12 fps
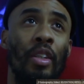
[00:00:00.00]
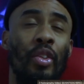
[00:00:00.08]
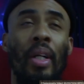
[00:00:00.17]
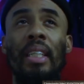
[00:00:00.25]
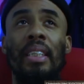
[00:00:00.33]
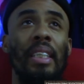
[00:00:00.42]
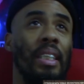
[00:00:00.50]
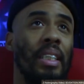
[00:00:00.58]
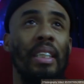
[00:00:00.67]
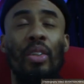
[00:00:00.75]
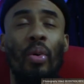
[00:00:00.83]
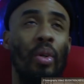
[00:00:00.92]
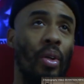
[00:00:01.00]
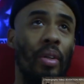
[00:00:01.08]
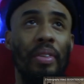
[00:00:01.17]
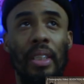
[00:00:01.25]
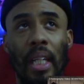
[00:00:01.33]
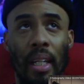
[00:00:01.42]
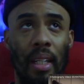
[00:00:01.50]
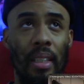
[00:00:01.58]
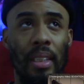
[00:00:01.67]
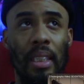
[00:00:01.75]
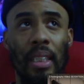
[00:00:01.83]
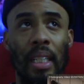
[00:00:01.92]
transitions on off
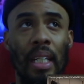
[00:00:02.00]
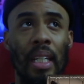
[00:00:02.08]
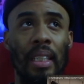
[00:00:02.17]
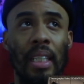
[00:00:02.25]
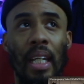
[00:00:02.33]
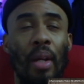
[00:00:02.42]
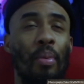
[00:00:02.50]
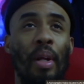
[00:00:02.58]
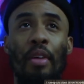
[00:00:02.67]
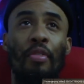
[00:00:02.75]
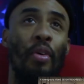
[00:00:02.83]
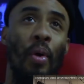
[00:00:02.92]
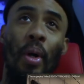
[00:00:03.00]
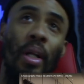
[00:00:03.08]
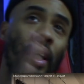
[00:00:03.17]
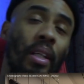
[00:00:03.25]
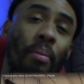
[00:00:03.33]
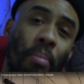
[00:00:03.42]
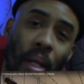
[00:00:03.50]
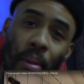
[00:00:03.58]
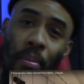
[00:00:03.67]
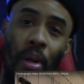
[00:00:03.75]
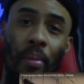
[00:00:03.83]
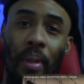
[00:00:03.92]
stage to get ready for another big
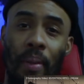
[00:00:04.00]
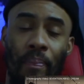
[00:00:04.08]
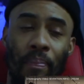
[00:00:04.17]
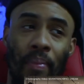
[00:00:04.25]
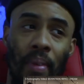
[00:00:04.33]
moment.